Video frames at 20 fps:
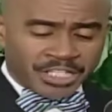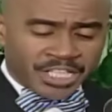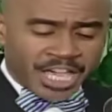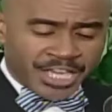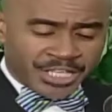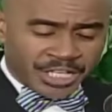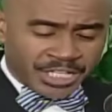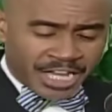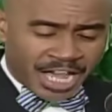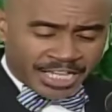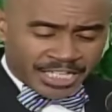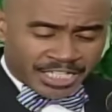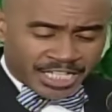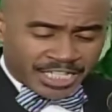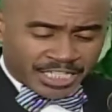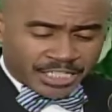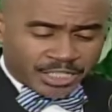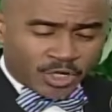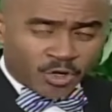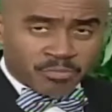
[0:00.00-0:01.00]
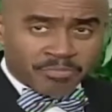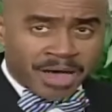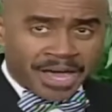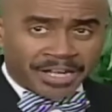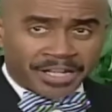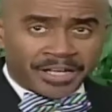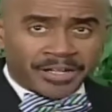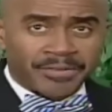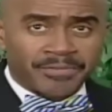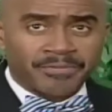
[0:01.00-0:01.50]
and yet you're not getting no
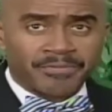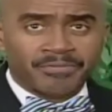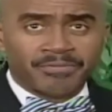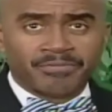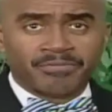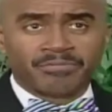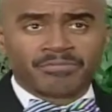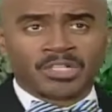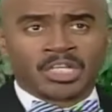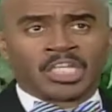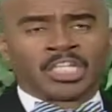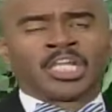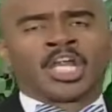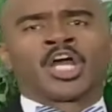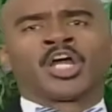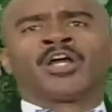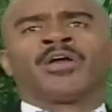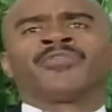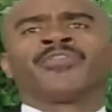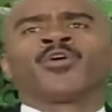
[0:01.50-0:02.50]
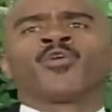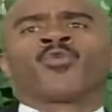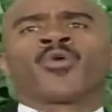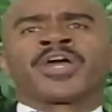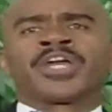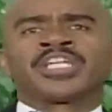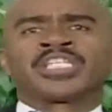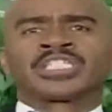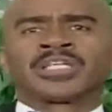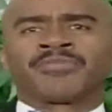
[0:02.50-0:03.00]
better. Learn the
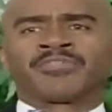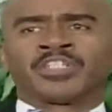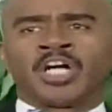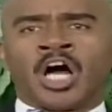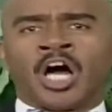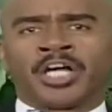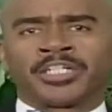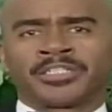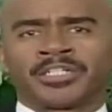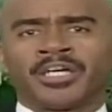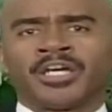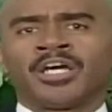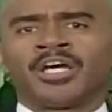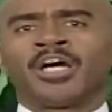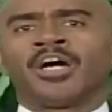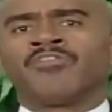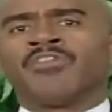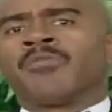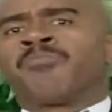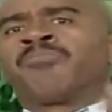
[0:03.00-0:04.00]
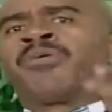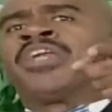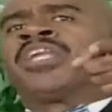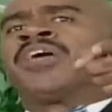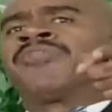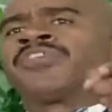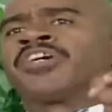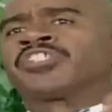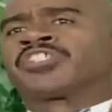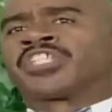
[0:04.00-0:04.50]
ways of God.
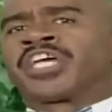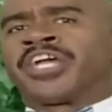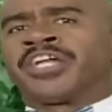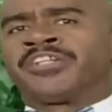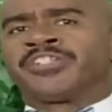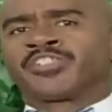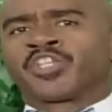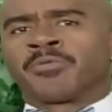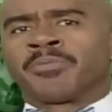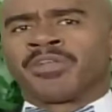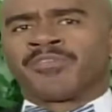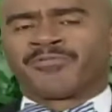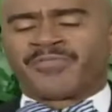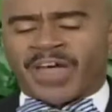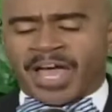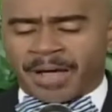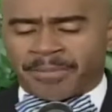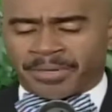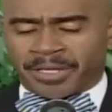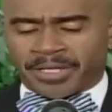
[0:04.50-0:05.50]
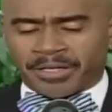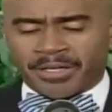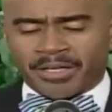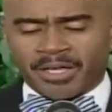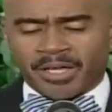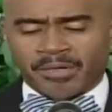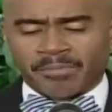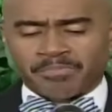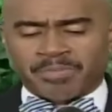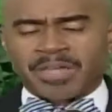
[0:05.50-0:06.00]
Repent of your sins, human family
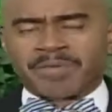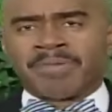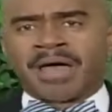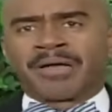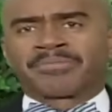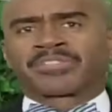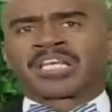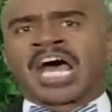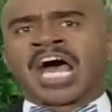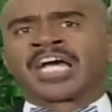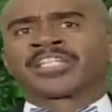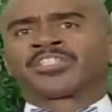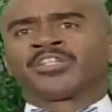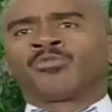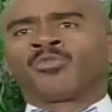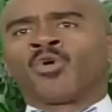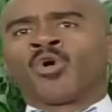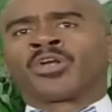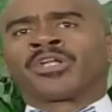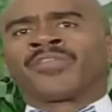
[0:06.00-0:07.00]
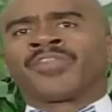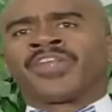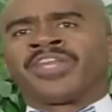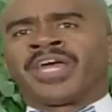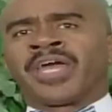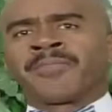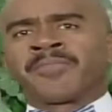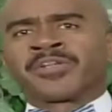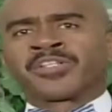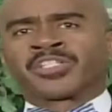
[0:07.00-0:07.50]
be baptized in the water in the
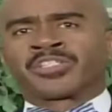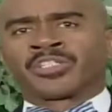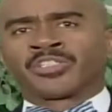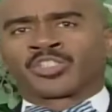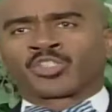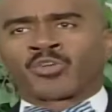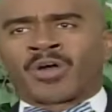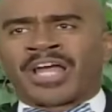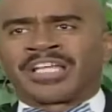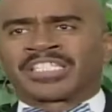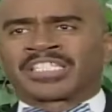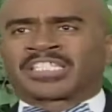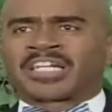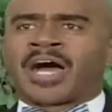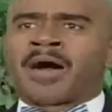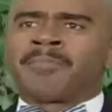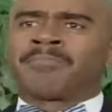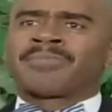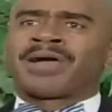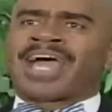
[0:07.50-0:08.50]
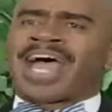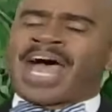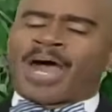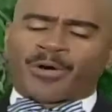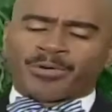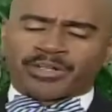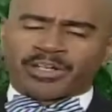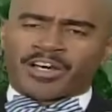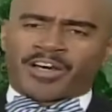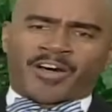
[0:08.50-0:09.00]
name of Jesus Christ. Come
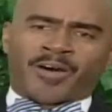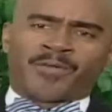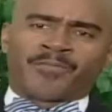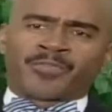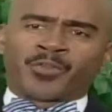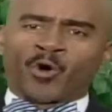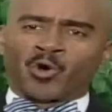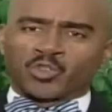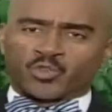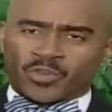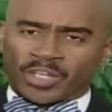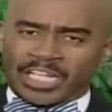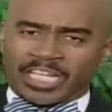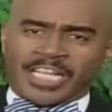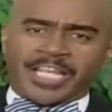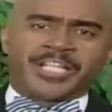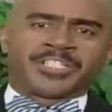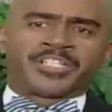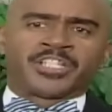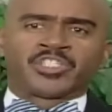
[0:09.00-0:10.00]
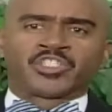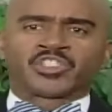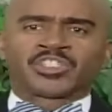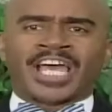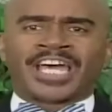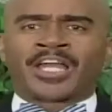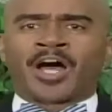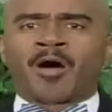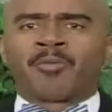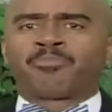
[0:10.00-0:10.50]
out of those religions
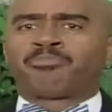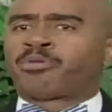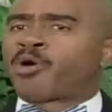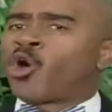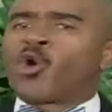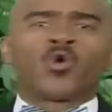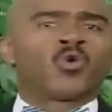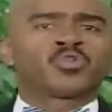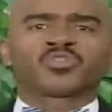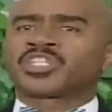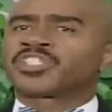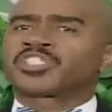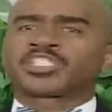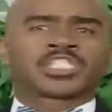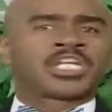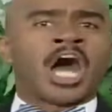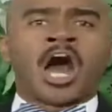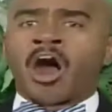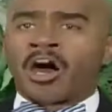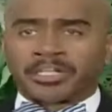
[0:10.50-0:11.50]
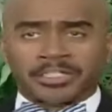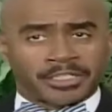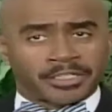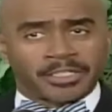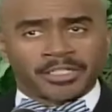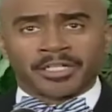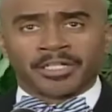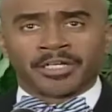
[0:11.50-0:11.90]
that opposes God